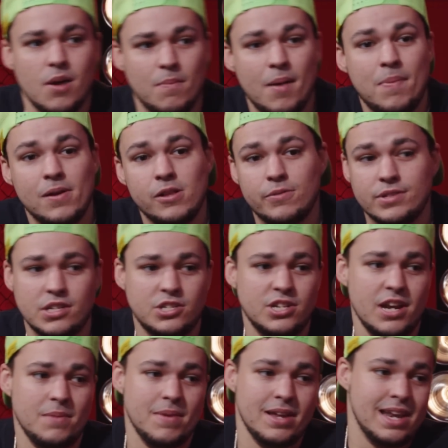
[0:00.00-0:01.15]
Paul Butler was the
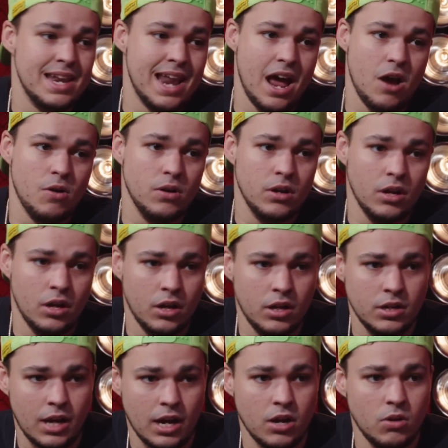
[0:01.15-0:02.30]
champ, man. Now uh,
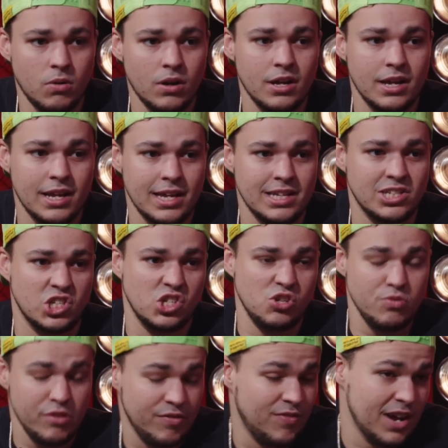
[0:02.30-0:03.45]
Naoya is
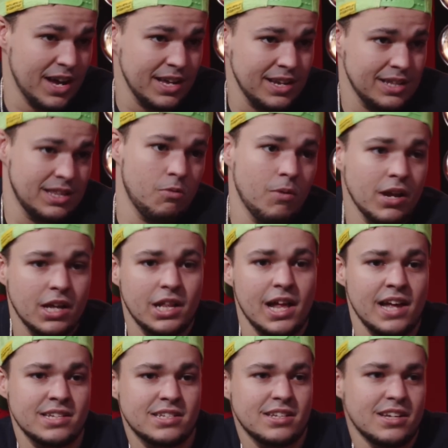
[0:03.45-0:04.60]
unified at that weight
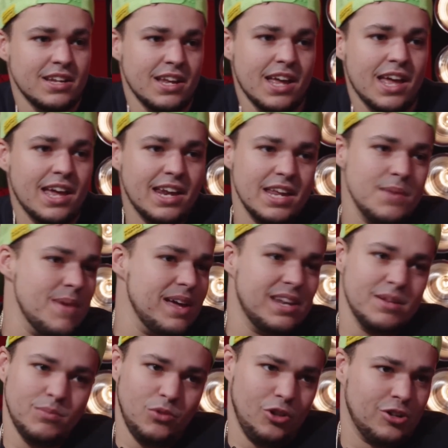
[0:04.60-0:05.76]
class and he made
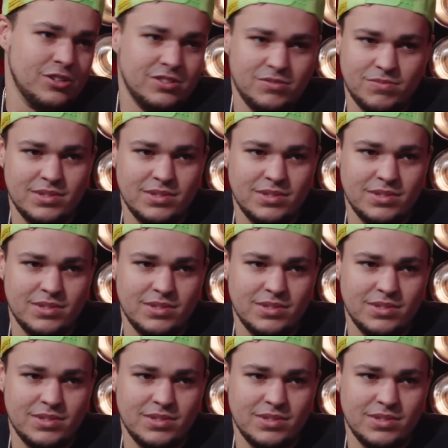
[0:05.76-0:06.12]
him look